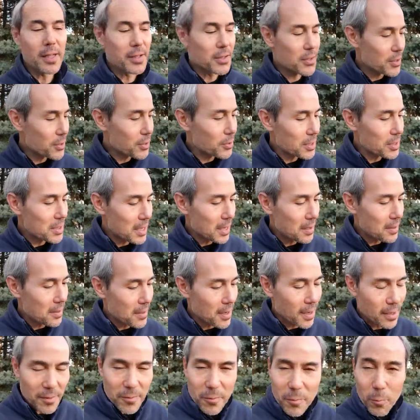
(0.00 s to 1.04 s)
And as soon as I
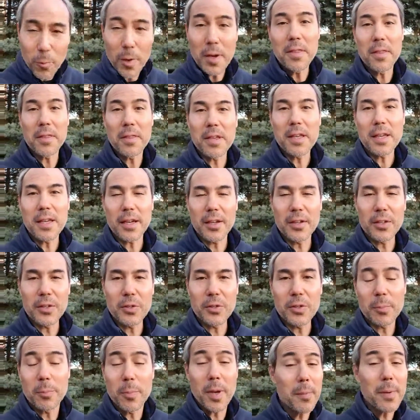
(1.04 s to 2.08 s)
thought of one thing I could
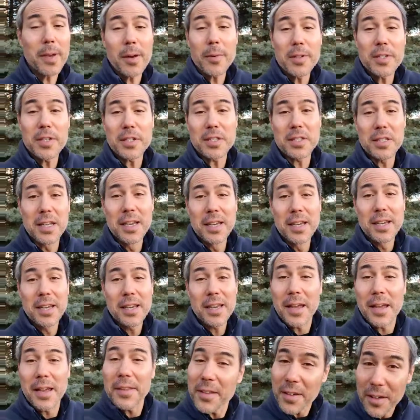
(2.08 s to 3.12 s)
do, maybe I would just
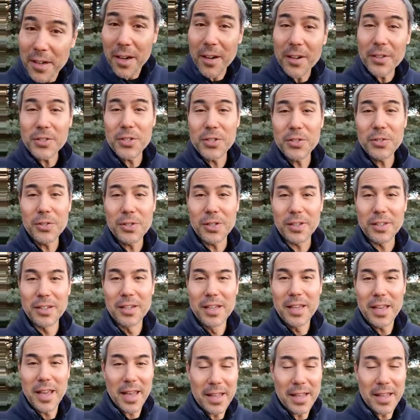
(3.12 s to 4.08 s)
end the call sooner.